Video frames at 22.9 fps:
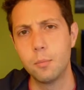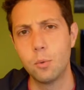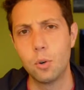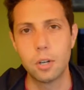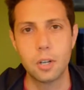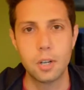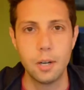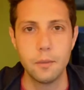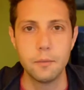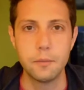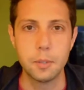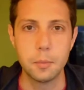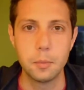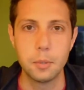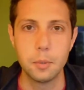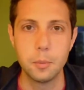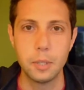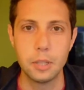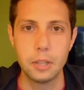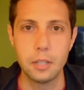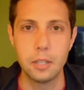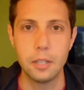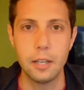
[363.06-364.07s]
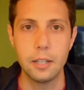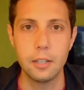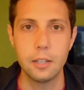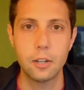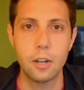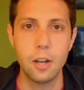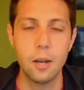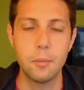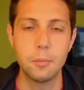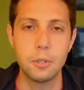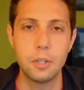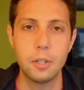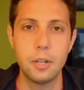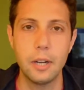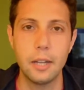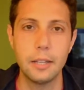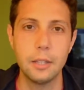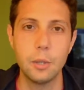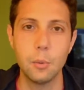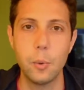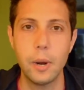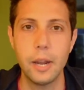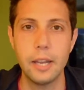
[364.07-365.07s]
more comfortable with the helicopter
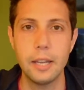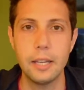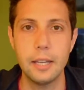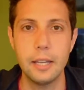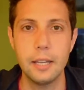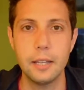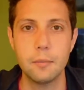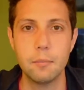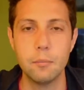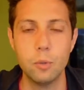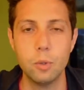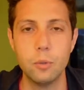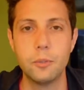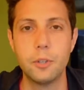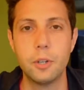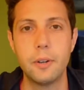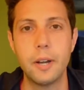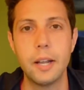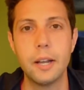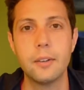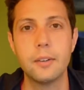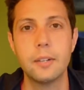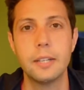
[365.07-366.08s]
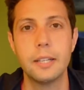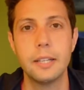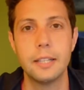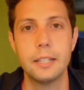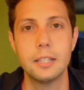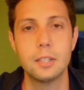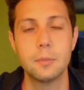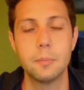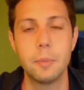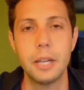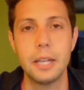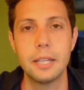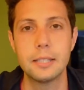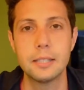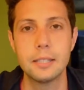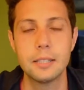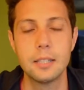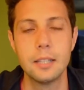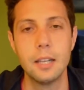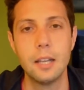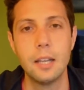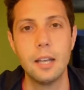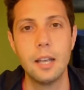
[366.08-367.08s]
and the way it moved around in
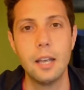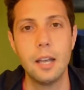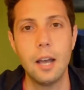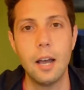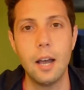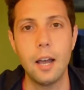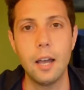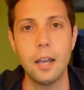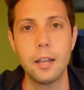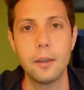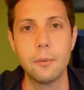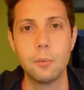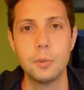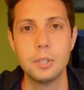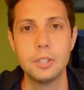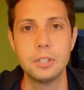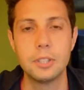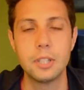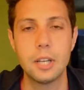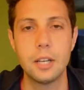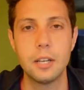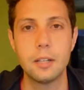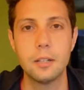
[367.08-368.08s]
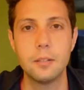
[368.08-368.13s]
space, I was